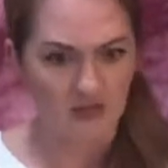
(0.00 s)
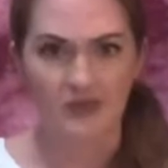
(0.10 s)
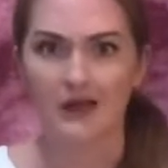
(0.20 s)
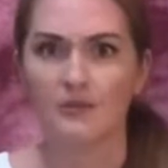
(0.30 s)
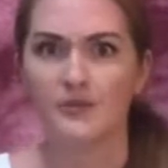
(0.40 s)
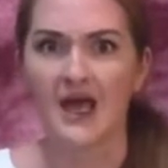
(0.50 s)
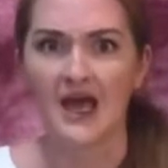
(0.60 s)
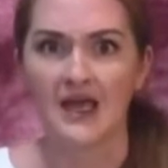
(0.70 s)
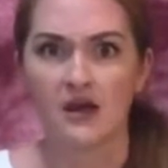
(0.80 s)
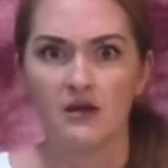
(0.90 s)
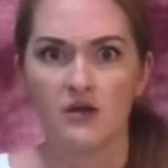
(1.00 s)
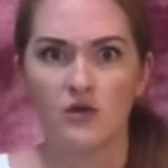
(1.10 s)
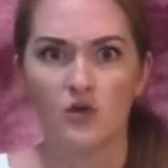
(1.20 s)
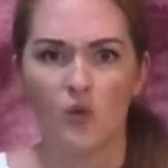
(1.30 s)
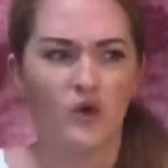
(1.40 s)
their bed
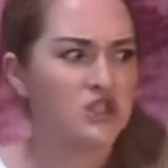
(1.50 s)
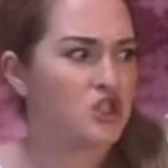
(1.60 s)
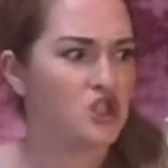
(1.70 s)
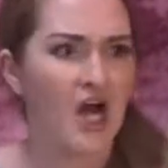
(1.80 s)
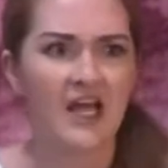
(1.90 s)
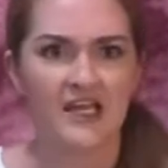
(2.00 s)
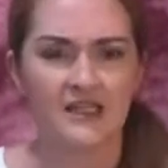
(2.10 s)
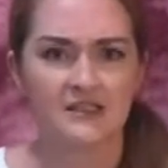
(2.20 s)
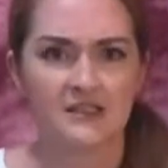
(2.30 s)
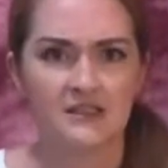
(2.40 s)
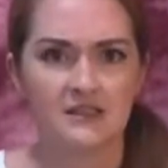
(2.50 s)
was giant.